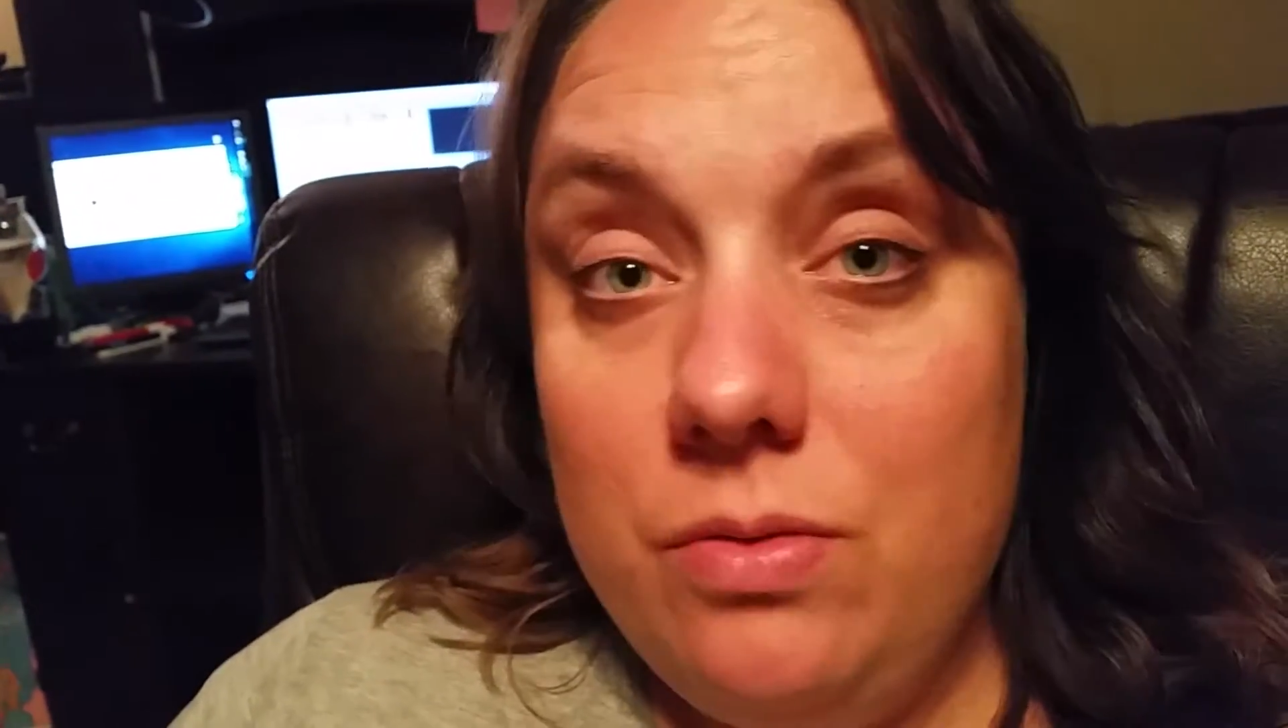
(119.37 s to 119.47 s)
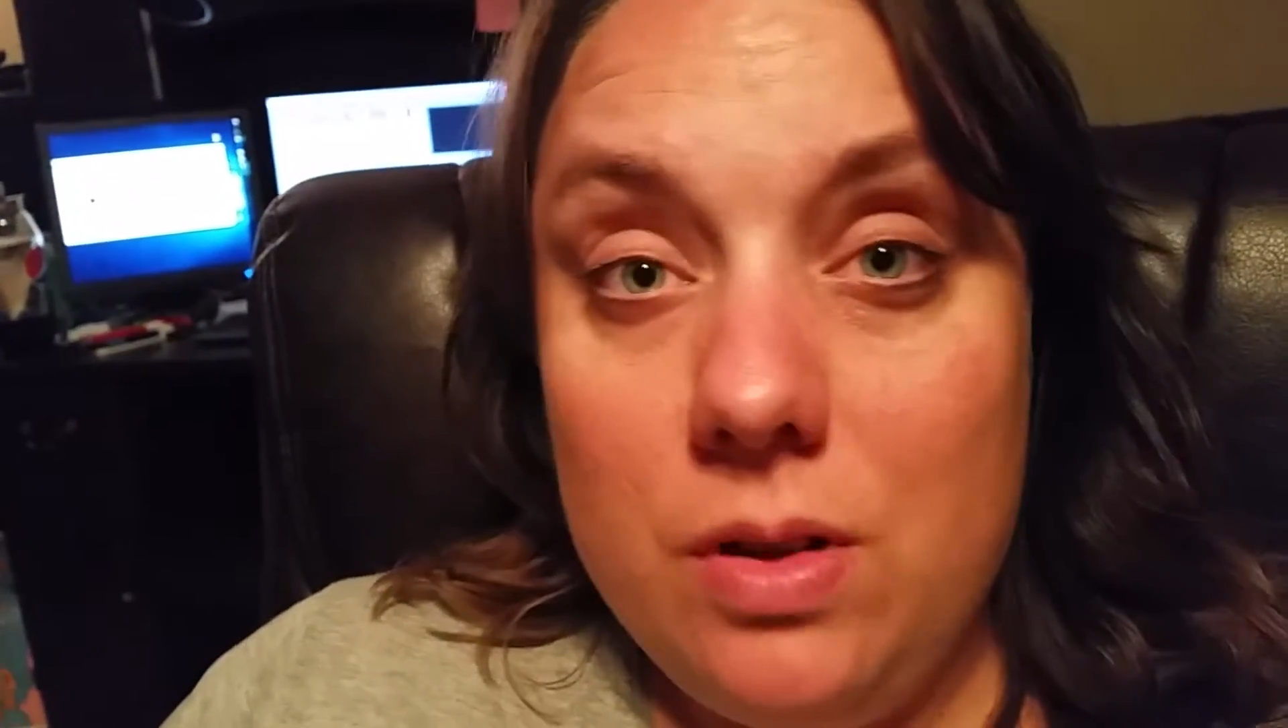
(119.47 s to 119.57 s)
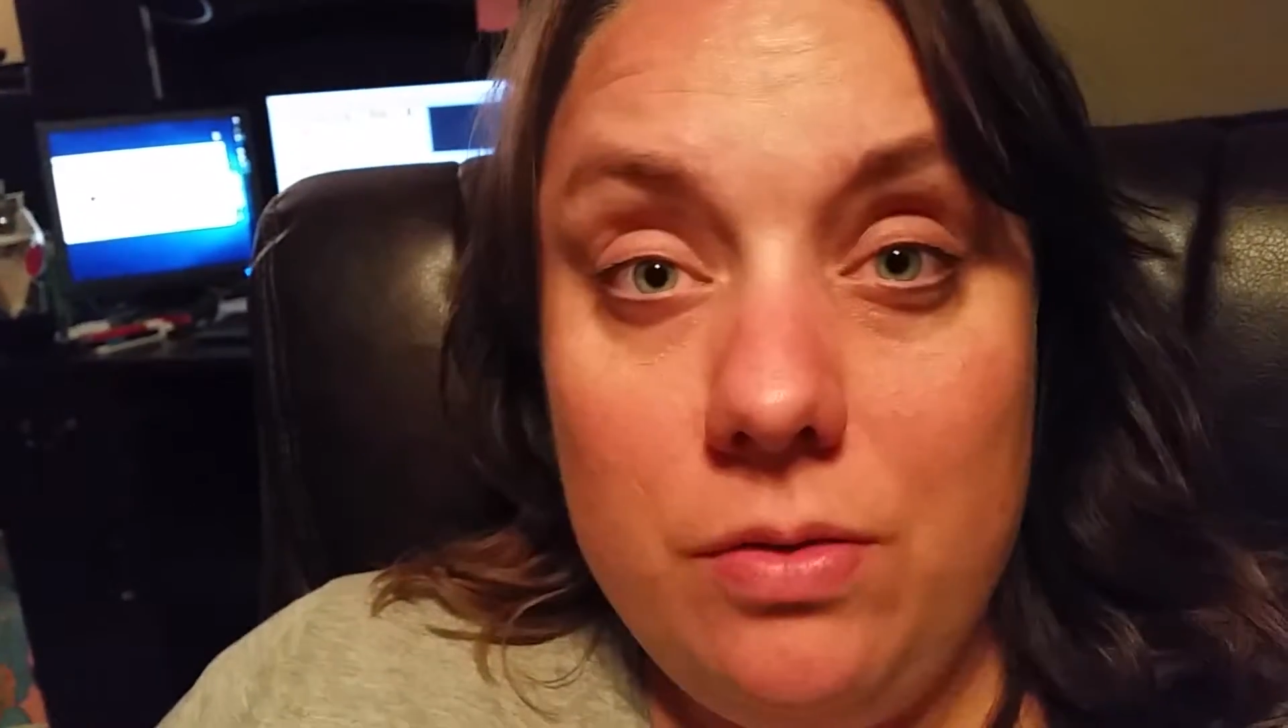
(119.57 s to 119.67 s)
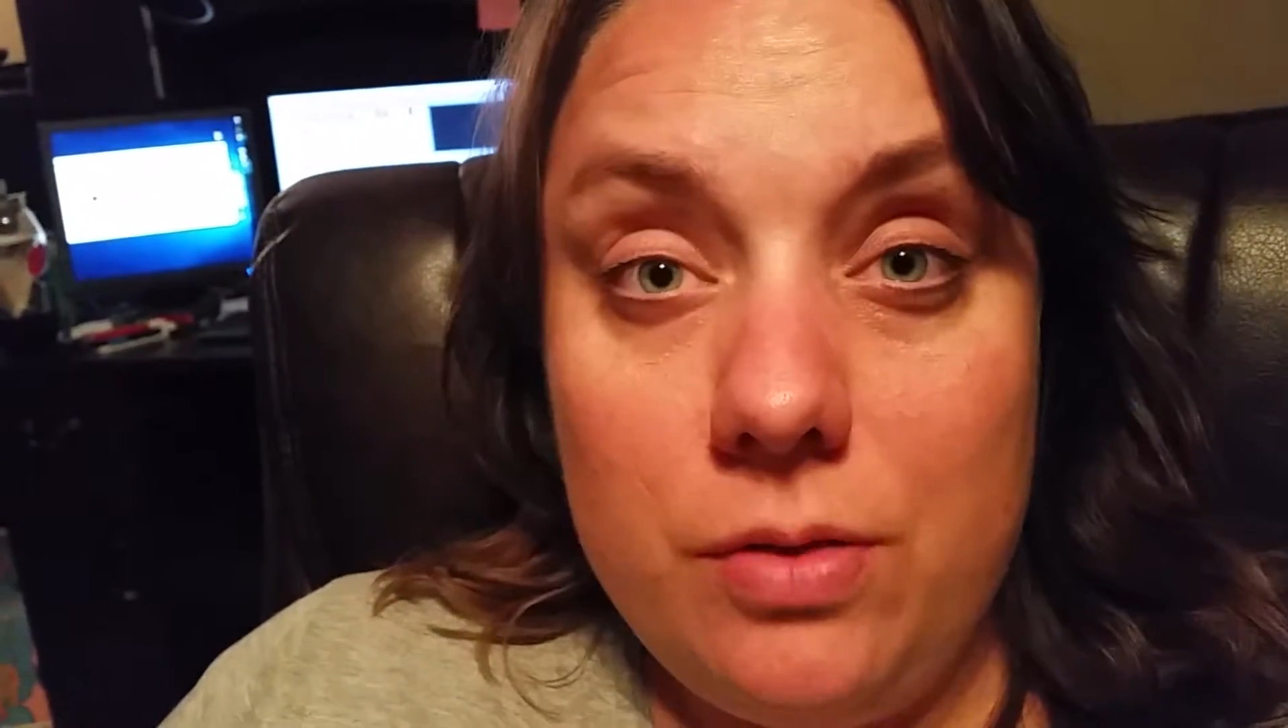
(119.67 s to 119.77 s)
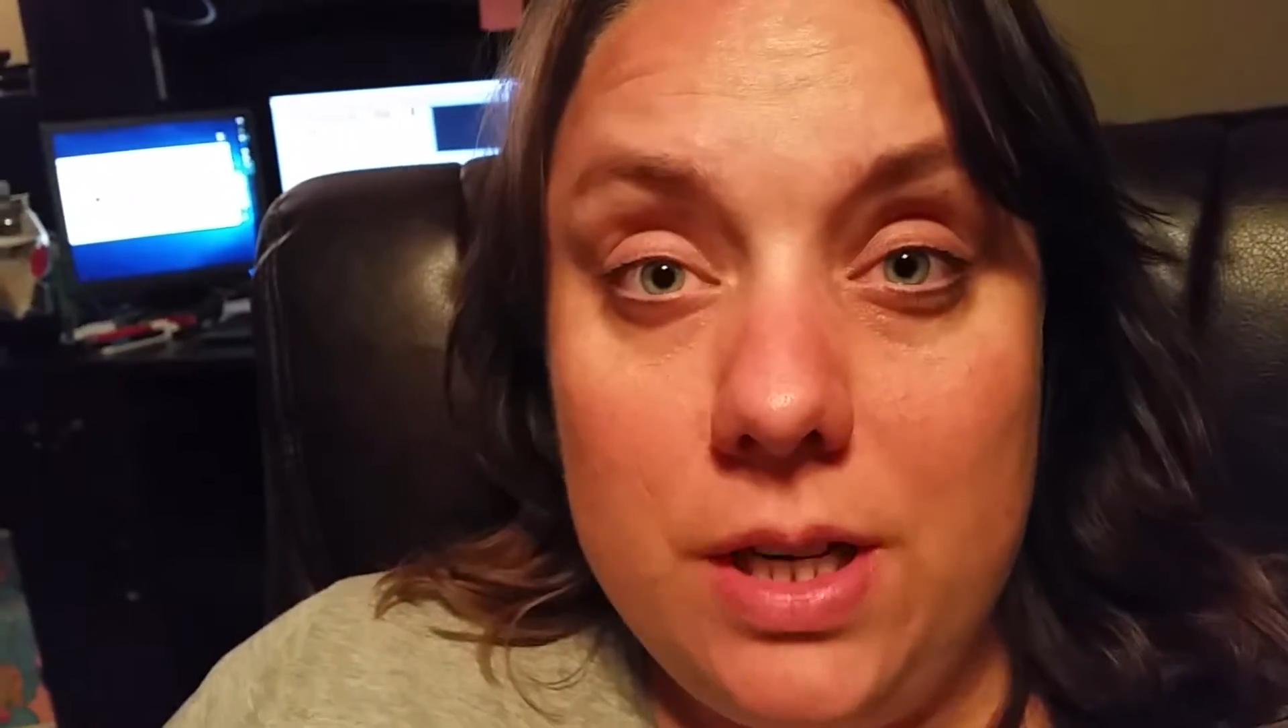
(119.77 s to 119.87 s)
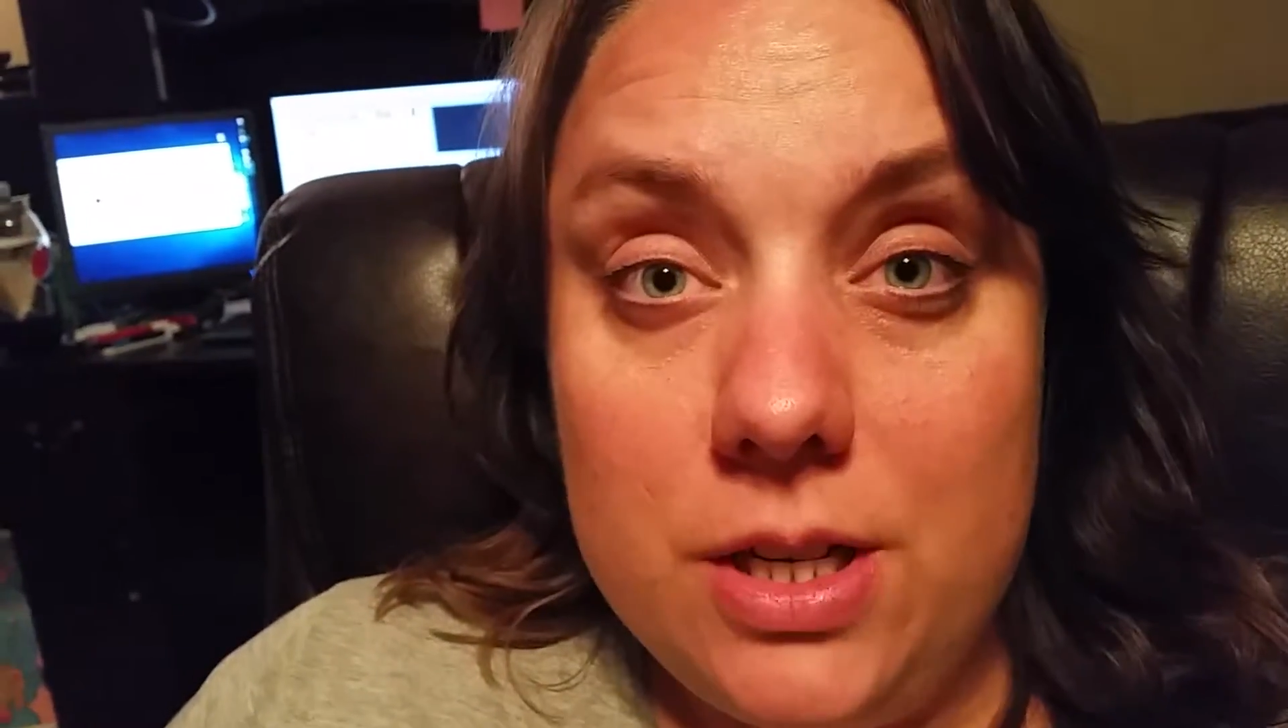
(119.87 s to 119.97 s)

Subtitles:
Feel free to